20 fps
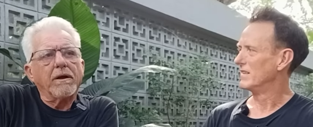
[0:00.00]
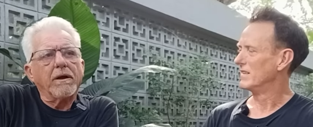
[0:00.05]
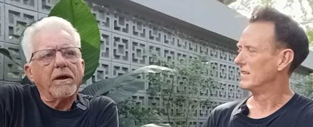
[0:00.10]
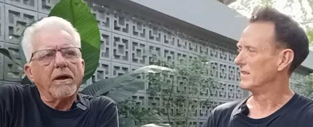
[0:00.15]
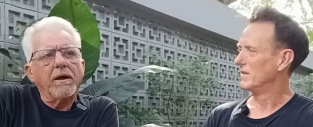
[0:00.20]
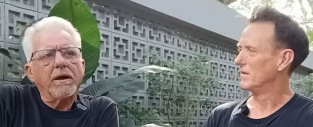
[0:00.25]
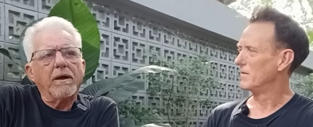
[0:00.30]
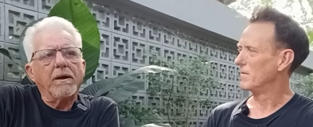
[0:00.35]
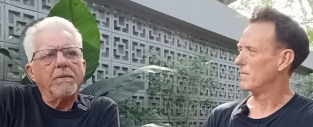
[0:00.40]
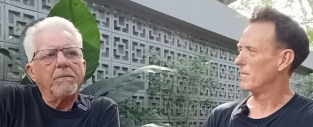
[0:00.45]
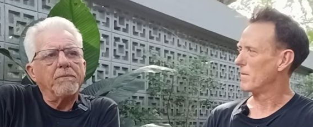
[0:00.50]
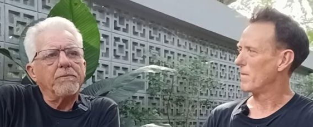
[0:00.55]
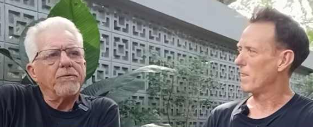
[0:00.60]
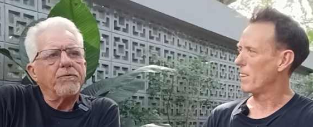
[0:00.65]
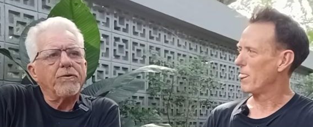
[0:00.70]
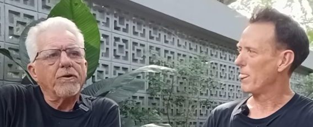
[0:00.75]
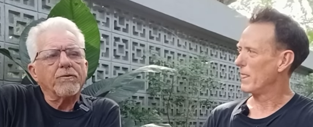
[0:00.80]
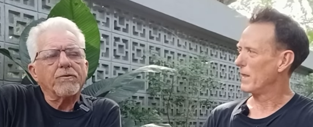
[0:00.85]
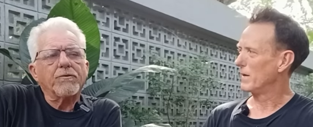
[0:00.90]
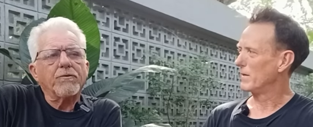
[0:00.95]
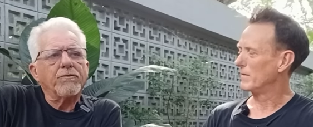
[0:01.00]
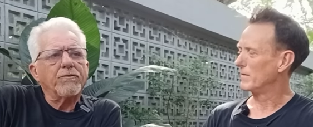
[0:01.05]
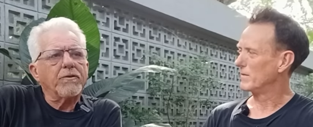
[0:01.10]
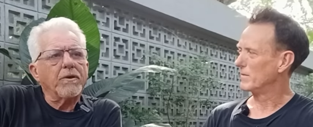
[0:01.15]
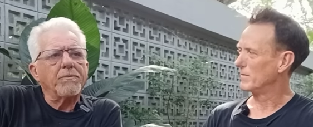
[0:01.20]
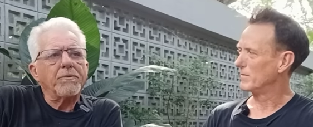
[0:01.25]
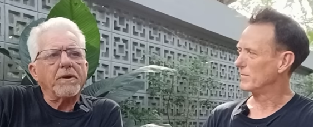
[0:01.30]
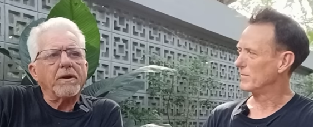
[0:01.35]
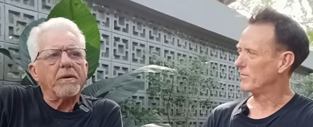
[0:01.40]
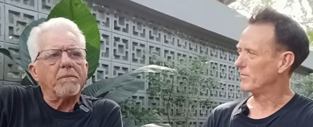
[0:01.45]
Speaker 1: um, just
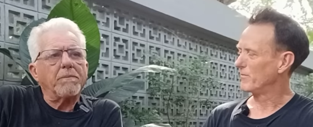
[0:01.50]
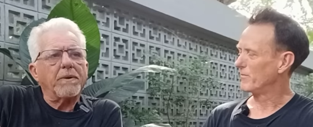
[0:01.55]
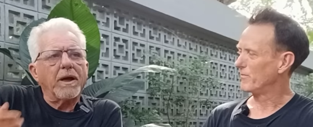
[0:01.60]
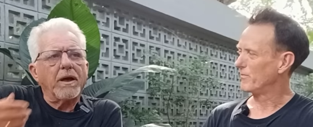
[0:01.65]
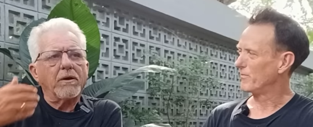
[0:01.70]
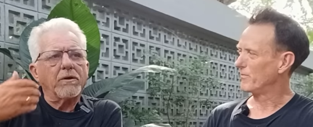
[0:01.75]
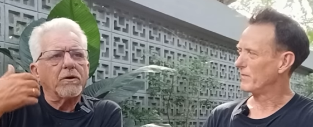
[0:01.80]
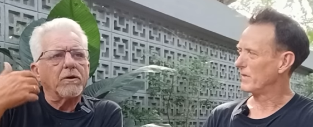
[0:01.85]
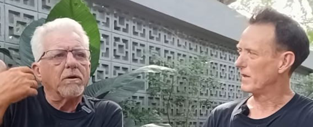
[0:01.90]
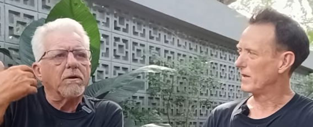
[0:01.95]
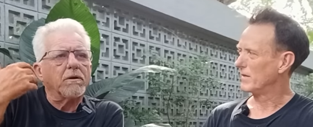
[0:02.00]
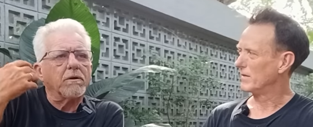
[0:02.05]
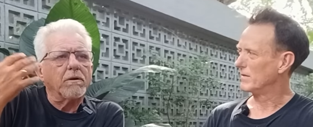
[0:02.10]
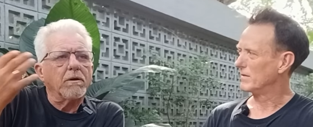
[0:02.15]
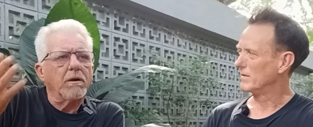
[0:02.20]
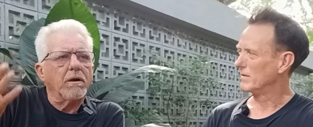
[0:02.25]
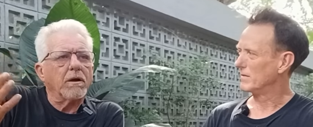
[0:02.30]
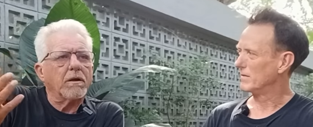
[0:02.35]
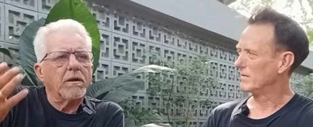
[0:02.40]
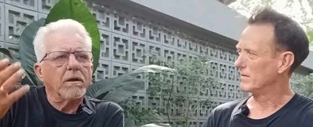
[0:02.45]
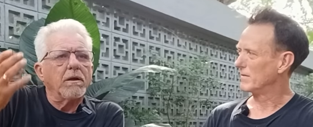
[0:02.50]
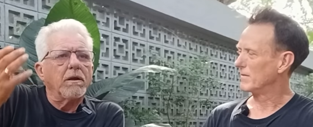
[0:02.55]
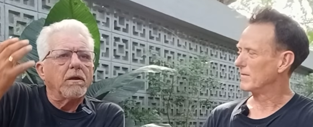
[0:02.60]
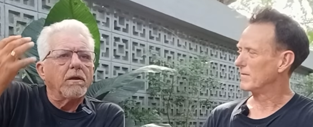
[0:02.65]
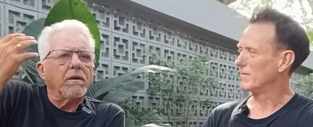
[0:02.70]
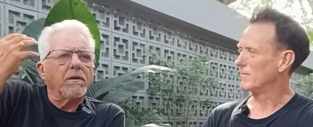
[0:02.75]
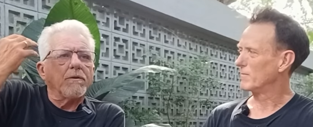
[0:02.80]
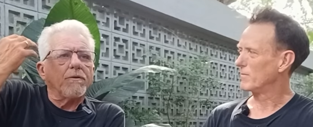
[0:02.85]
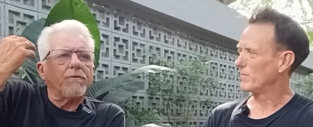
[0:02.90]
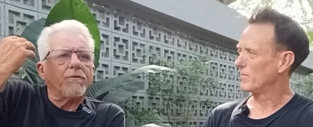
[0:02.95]
something about her look
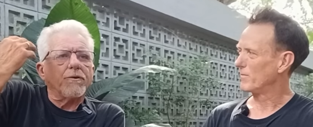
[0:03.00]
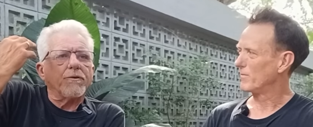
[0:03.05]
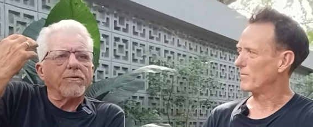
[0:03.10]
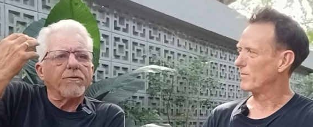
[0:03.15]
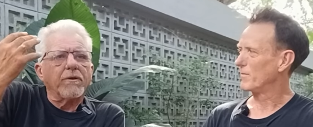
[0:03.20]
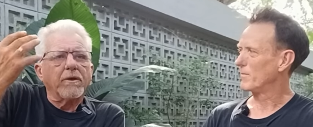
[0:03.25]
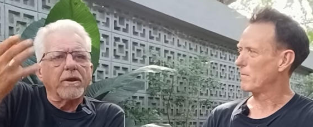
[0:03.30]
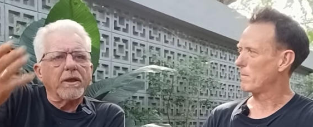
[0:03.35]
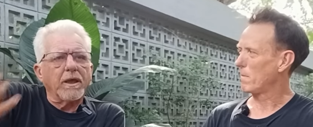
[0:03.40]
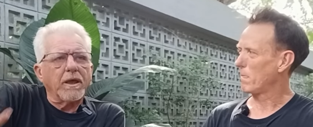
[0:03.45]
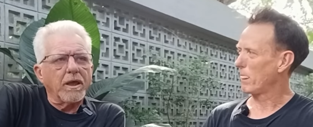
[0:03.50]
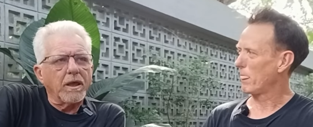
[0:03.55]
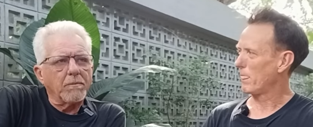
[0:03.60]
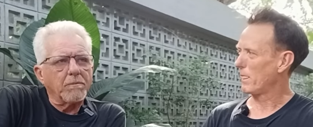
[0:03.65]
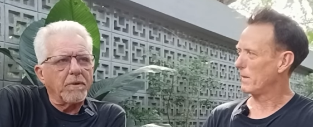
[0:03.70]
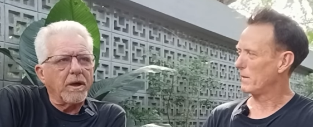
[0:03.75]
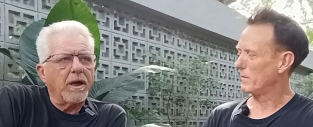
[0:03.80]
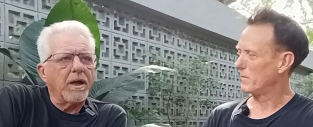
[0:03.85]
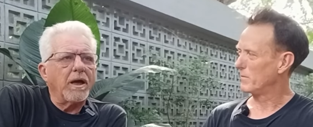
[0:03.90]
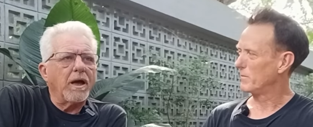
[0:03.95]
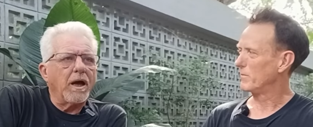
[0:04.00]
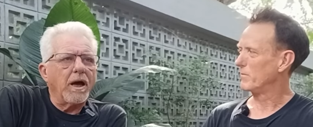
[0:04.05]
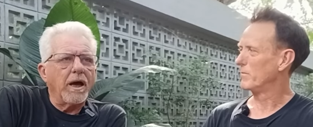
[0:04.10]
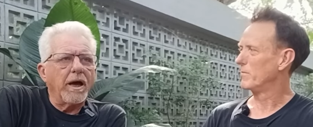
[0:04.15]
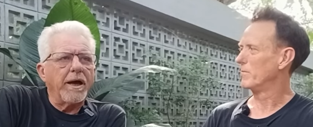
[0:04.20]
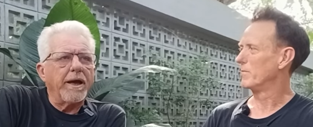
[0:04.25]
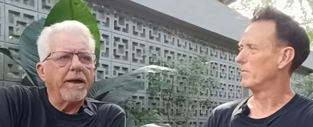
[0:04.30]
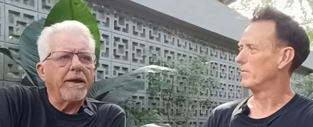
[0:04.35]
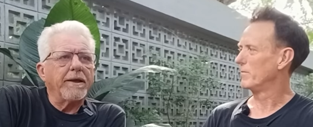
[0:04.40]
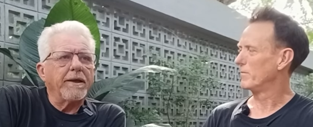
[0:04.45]
just hit my
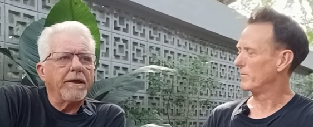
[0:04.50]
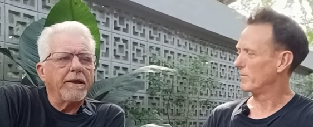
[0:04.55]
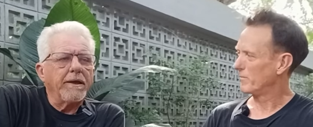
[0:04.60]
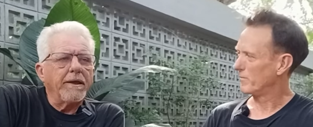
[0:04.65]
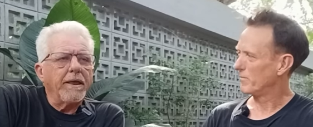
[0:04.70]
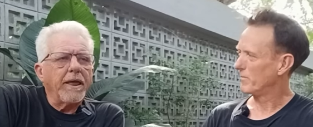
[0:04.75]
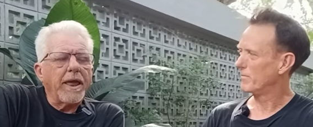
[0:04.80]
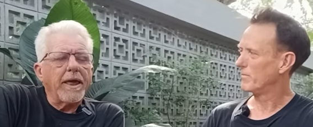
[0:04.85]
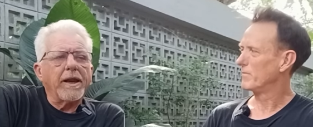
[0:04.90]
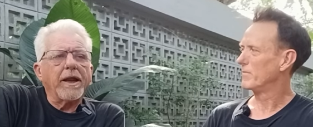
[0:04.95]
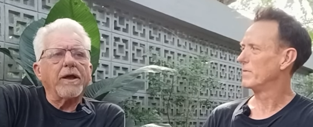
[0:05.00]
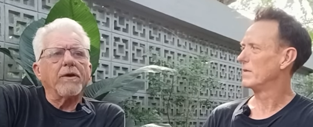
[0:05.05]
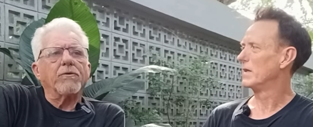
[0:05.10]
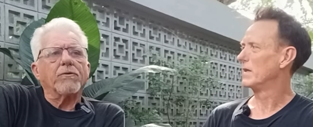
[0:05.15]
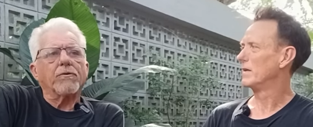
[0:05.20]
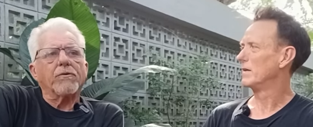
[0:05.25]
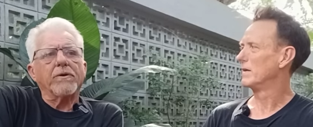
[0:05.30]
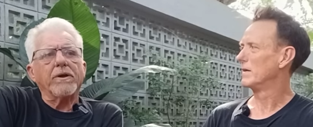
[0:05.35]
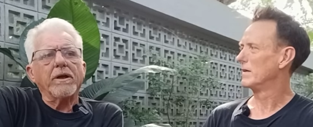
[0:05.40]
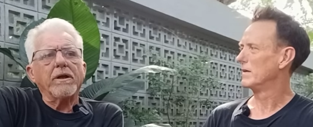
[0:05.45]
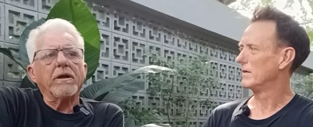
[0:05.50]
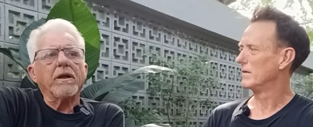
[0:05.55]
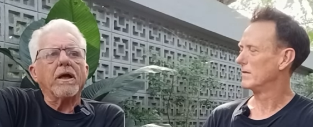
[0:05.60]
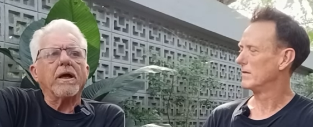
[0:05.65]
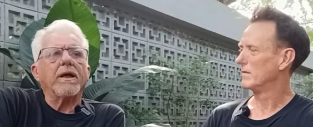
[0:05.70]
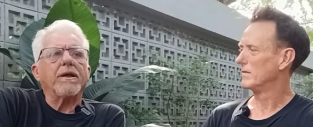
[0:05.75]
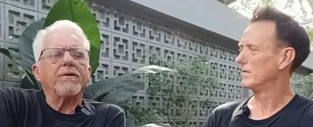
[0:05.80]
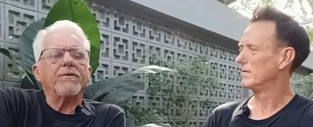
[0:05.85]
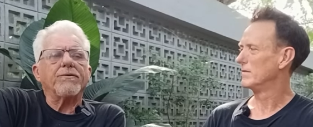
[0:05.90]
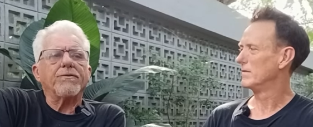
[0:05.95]
eye, and I
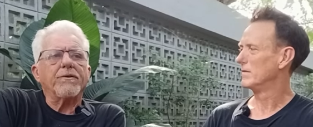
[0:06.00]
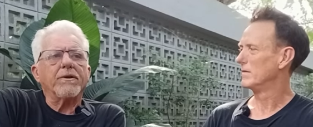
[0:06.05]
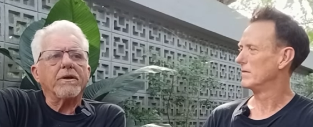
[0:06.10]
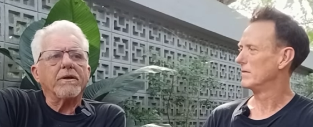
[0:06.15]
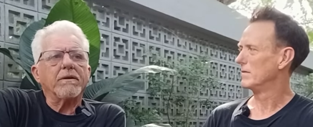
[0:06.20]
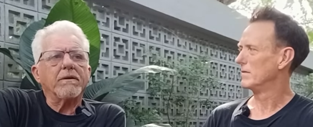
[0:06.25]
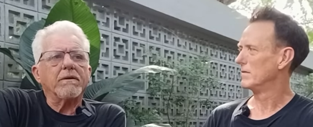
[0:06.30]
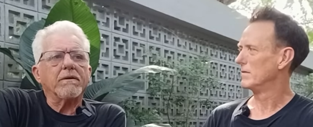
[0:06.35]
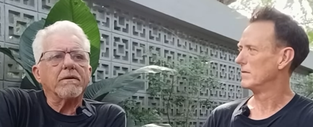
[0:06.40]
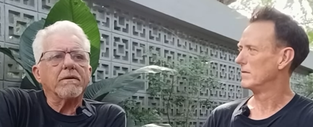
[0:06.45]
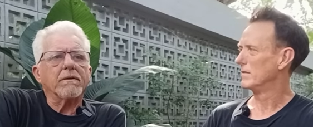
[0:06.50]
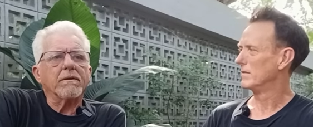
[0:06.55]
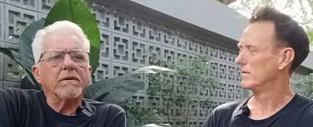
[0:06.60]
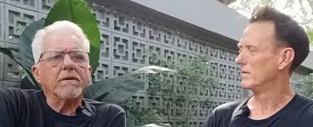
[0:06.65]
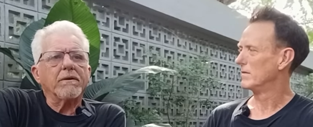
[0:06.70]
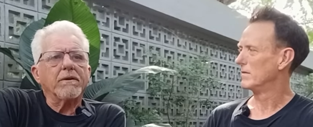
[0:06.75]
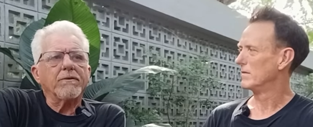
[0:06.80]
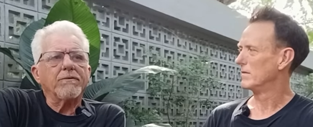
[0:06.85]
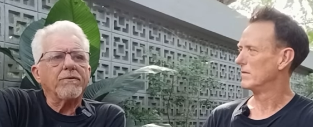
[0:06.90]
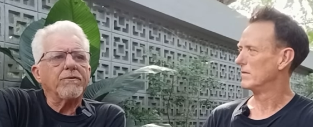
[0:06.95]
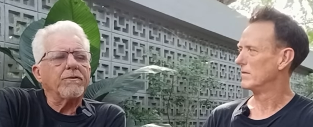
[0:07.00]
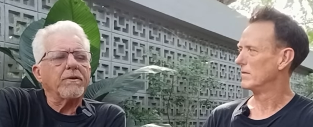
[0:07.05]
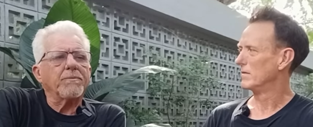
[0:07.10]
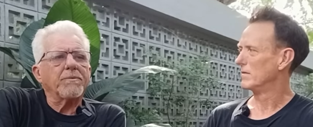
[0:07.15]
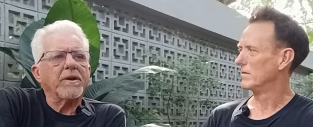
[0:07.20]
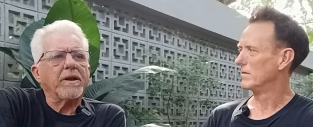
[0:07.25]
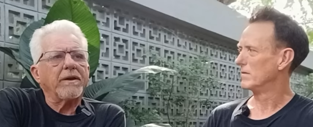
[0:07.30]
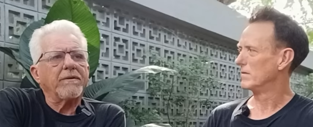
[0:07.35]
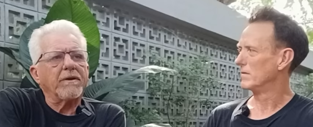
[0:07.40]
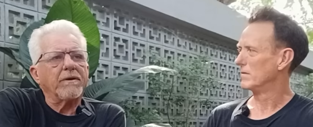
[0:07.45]
realized it. This is
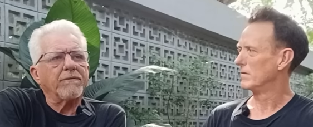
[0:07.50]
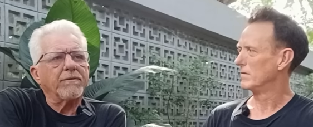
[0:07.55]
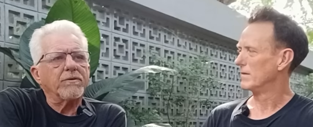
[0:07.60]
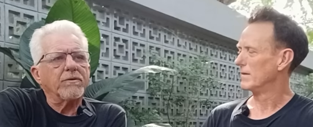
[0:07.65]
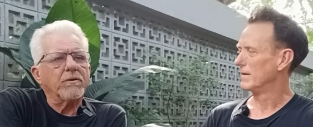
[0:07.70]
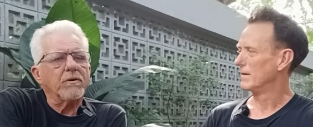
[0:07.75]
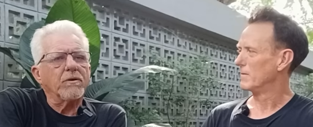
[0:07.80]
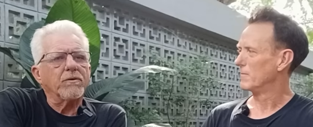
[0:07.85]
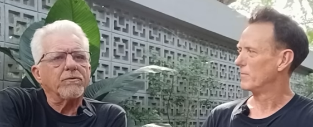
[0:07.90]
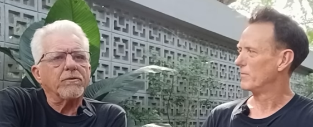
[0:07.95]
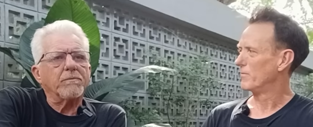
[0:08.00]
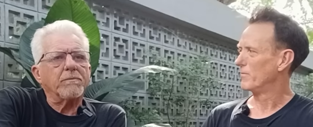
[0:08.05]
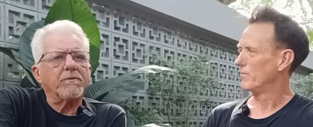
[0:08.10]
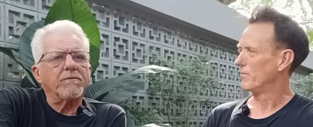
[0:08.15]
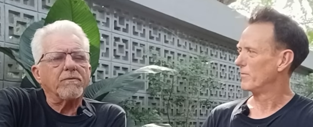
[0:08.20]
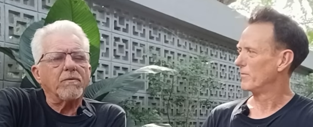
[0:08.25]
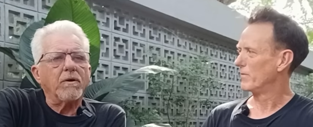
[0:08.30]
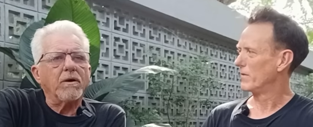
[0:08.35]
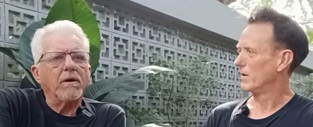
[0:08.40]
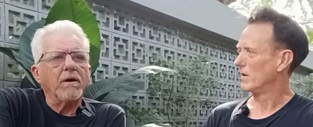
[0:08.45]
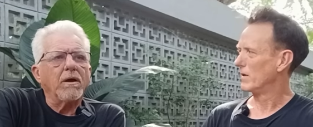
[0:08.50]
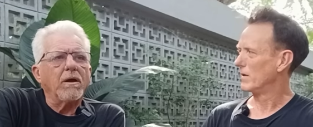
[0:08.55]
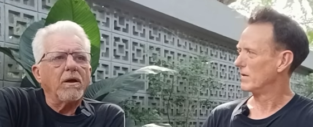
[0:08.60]
something I never told you before.